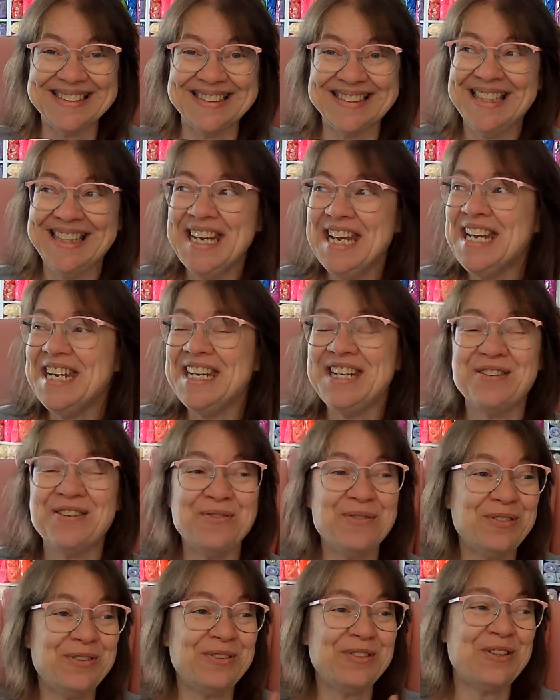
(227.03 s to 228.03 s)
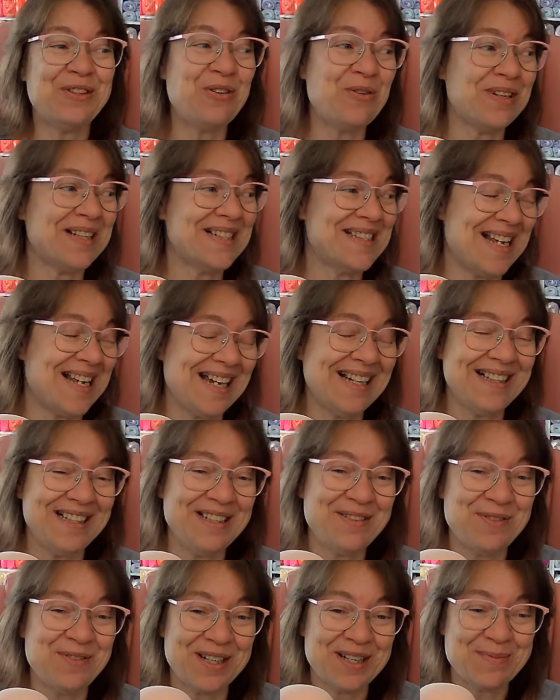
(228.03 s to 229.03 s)
You will know exactly
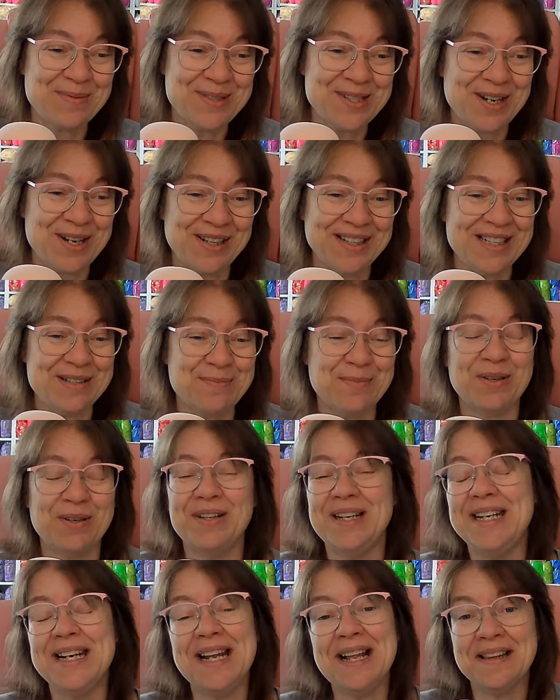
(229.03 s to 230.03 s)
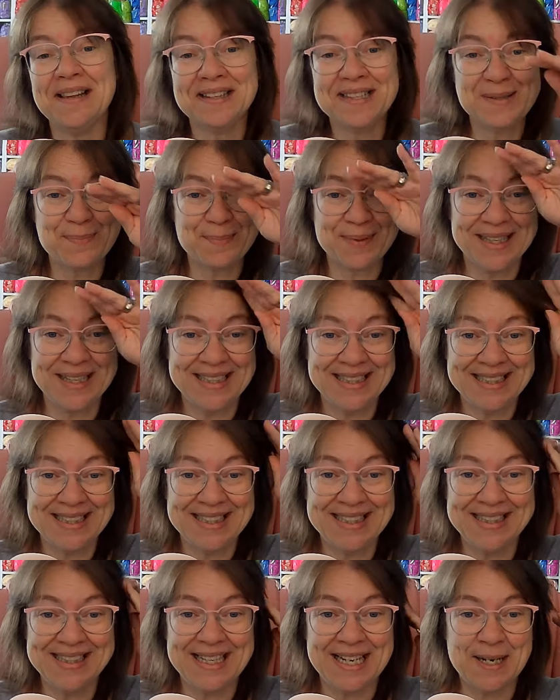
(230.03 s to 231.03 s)
what I'm talking about. And I'll explain it
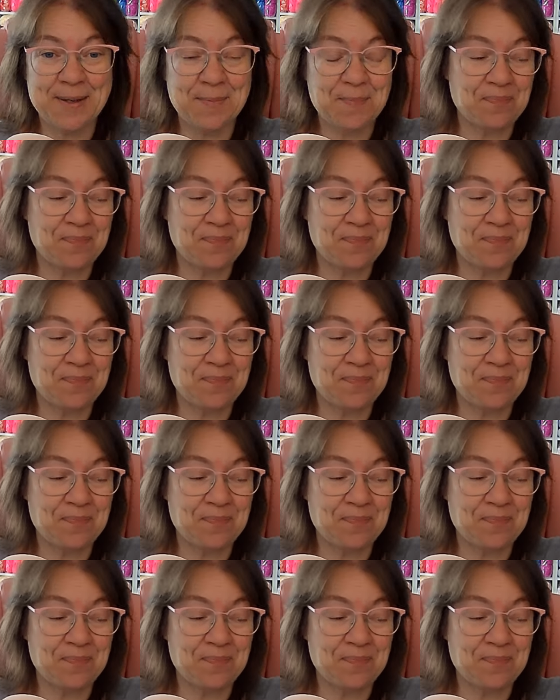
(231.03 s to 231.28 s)
in that.